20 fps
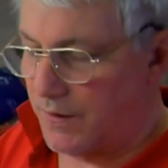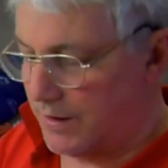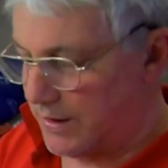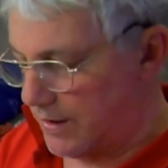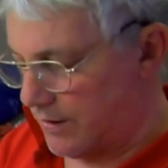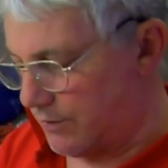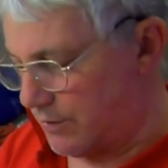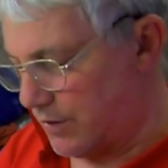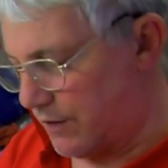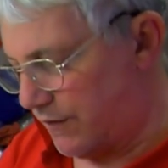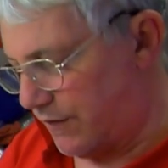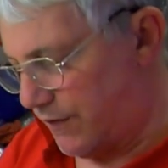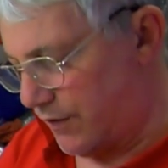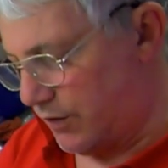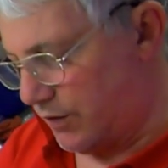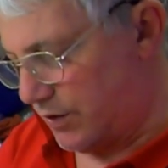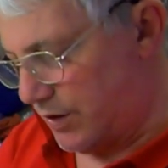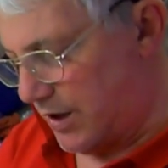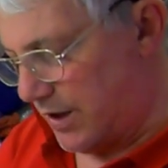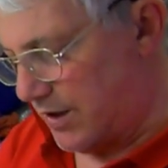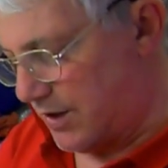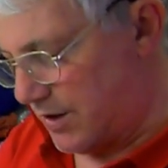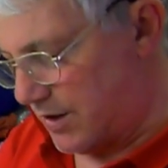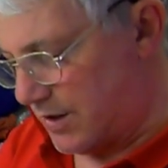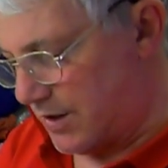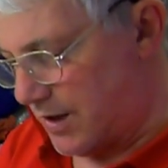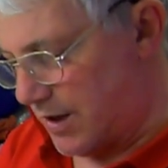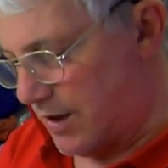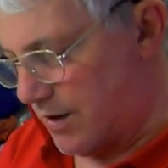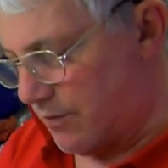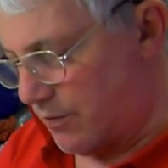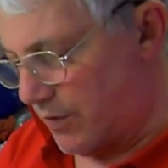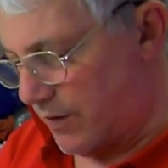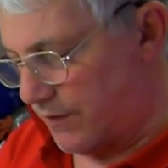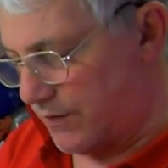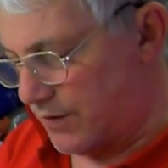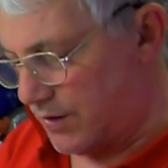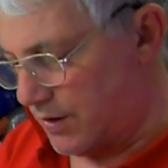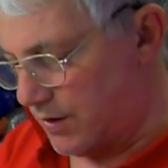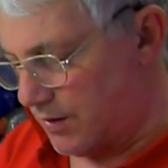That was a full tin to start
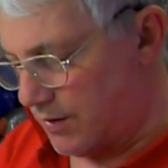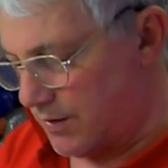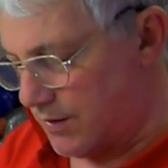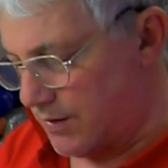with, so